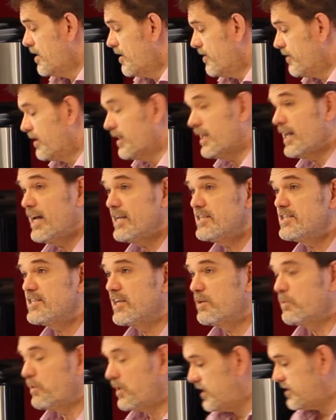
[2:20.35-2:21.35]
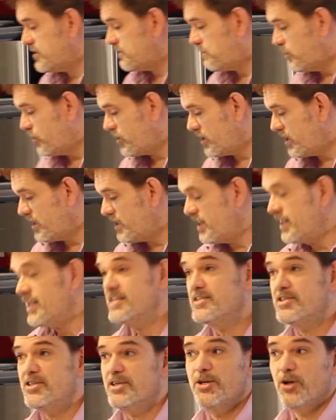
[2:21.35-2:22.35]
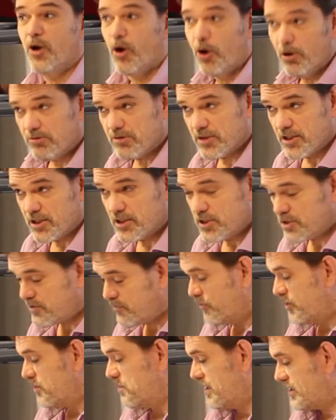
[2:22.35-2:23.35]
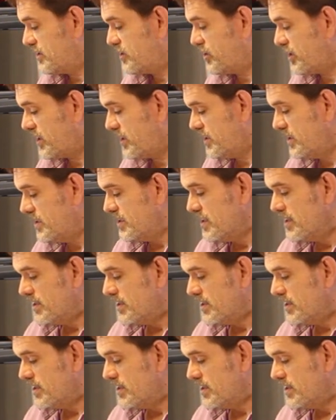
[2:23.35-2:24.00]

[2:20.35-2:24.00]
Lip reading: The last thing we need to put in is the orange for the butter chicken.